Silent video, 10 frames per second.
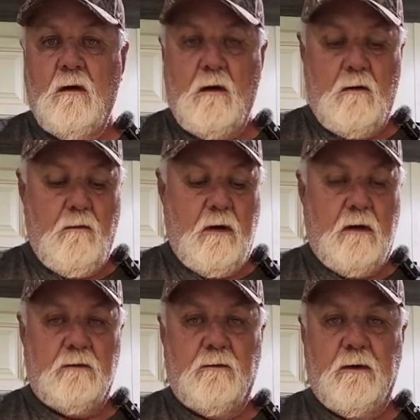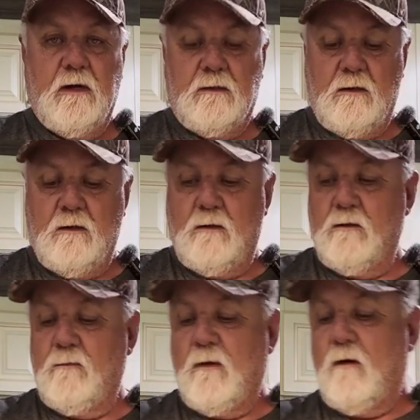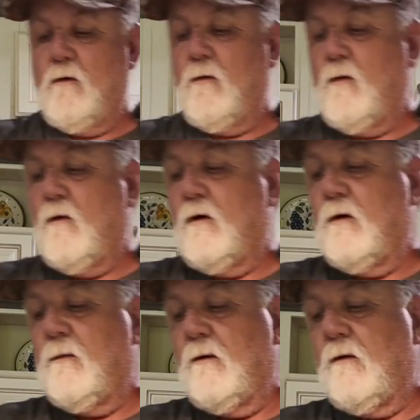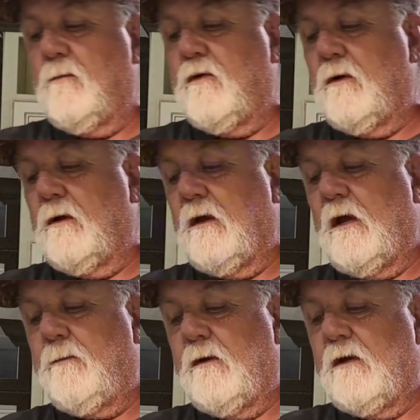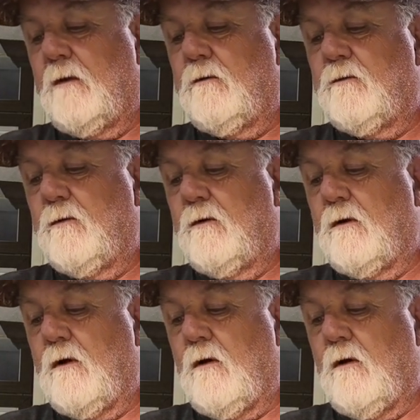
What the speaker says: Alright, so we got the onions about where we want them. I'm going to put in a heaping tablespoon of